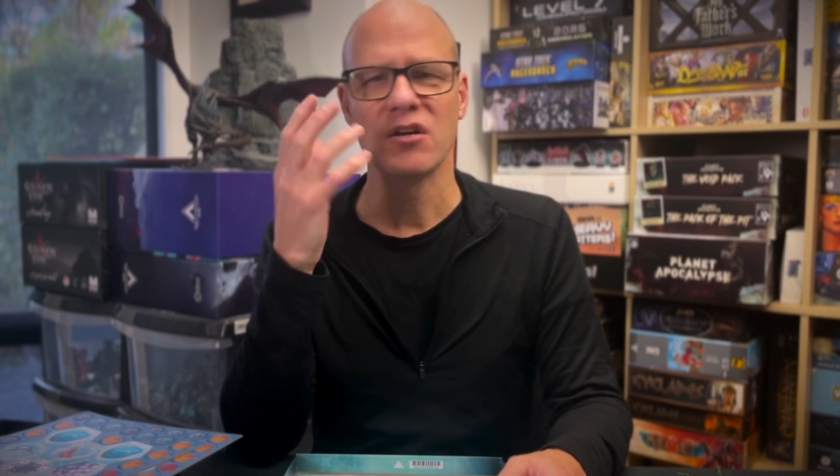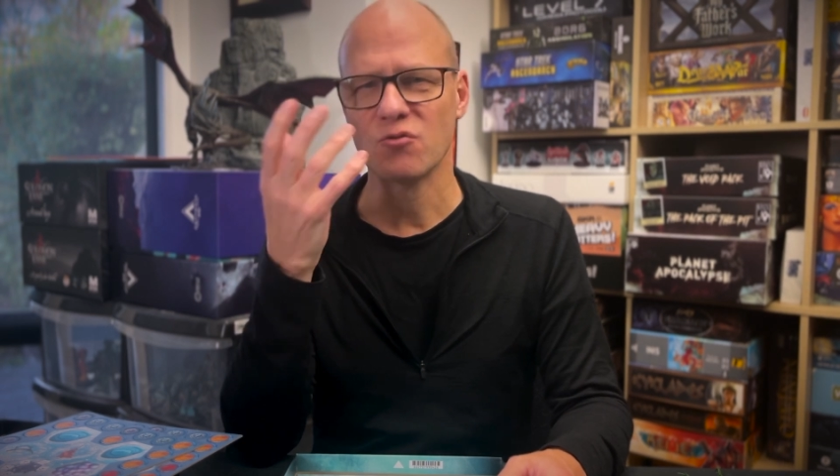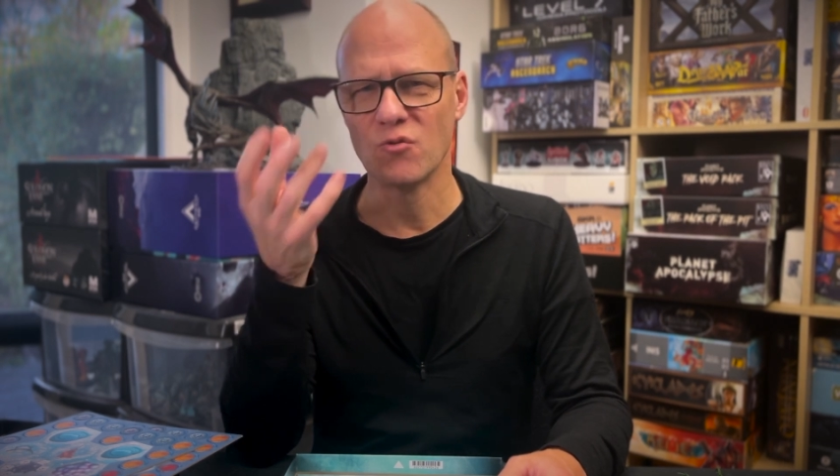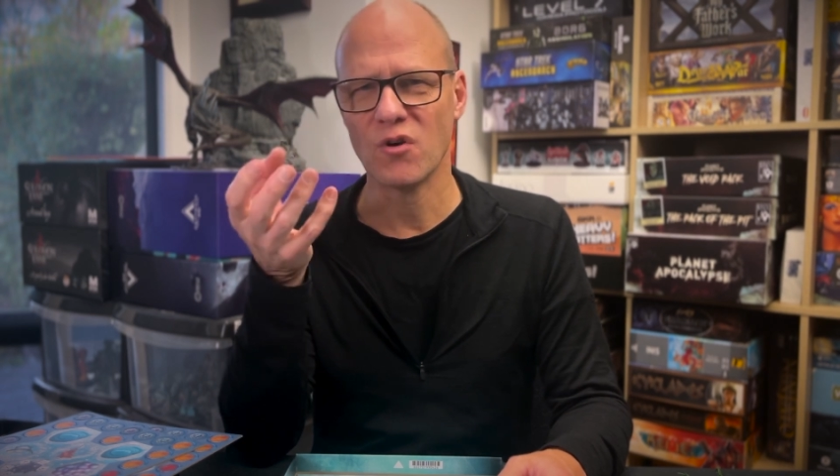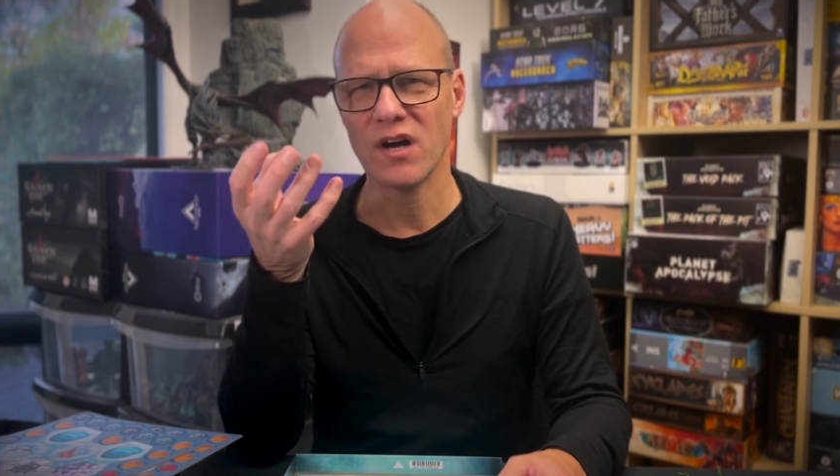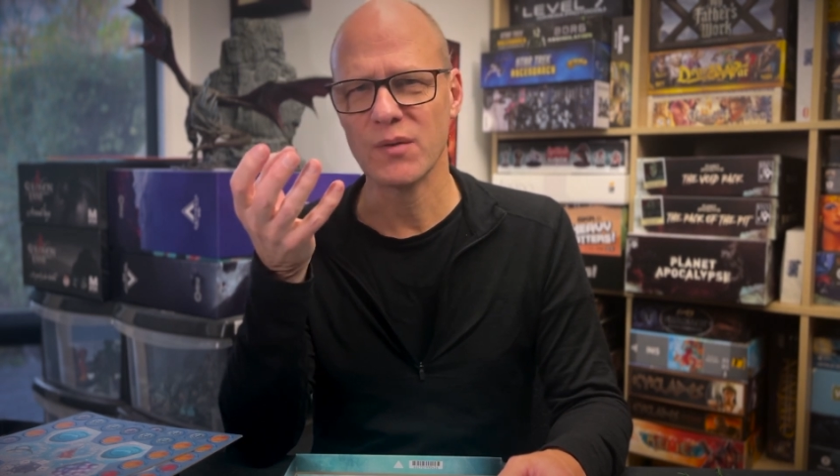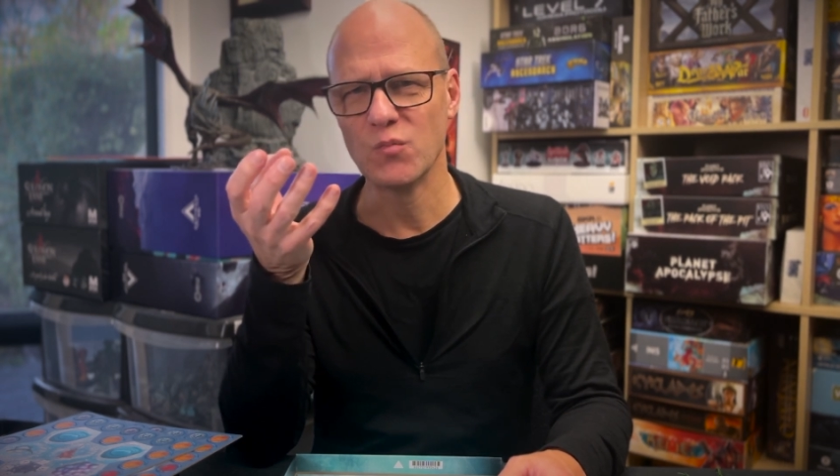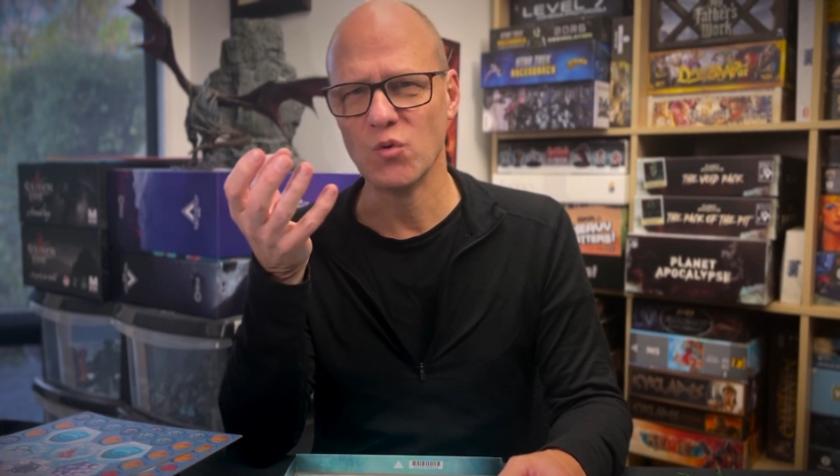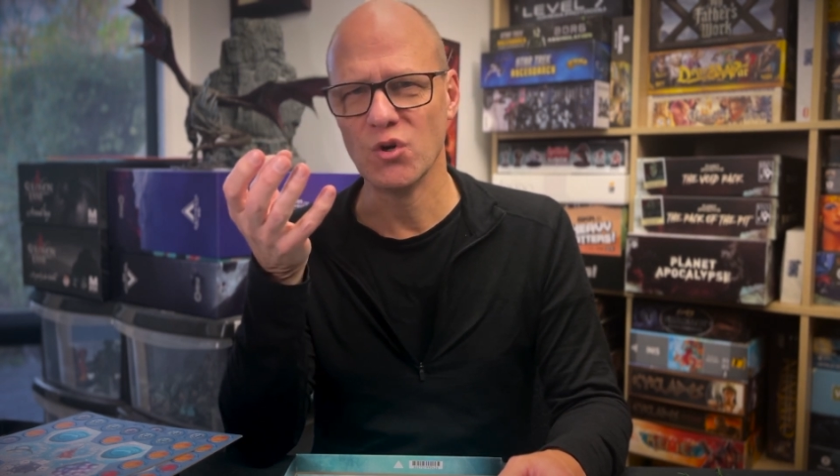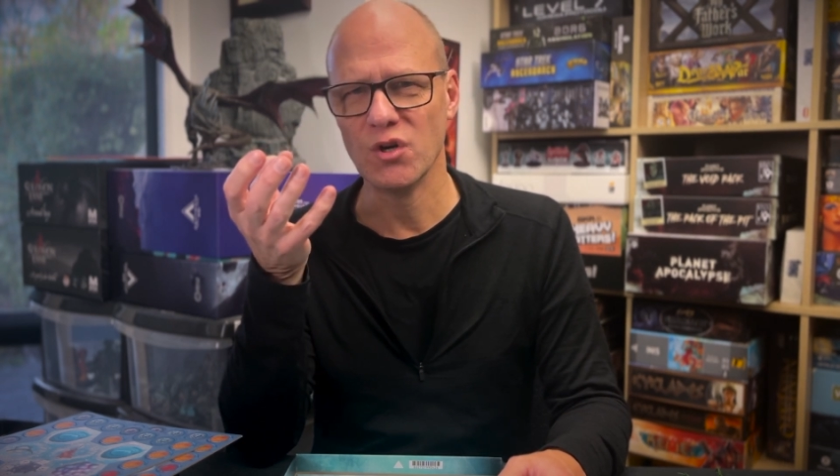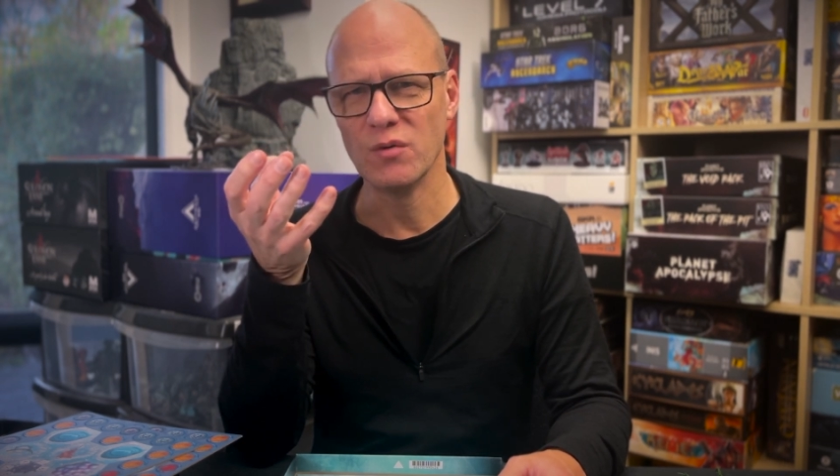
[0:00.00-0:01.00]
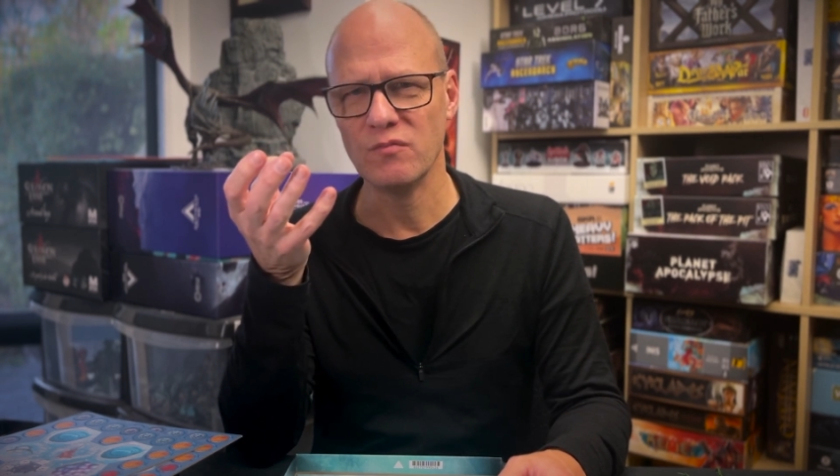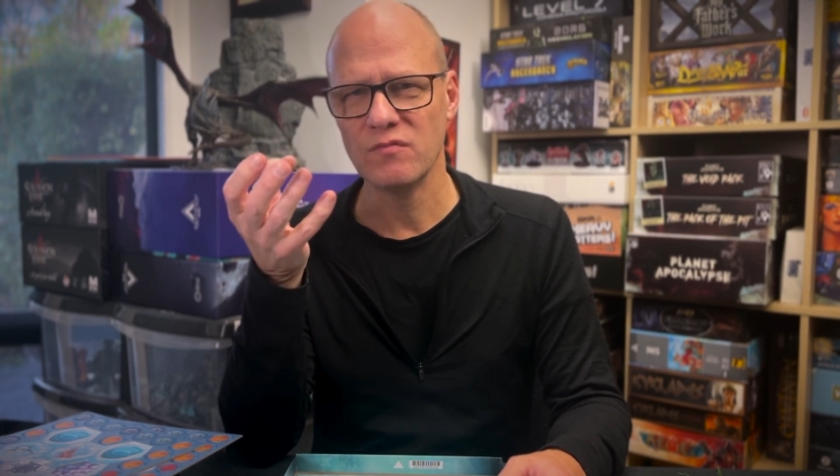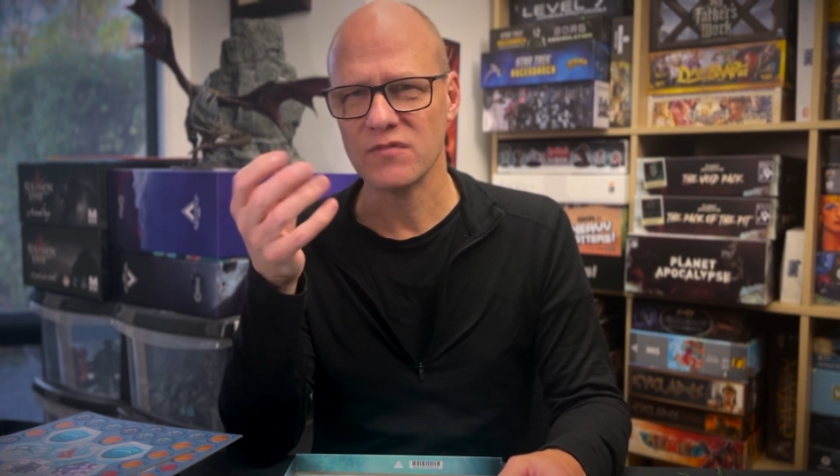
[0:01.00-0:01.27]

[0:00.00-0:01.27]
rime worm,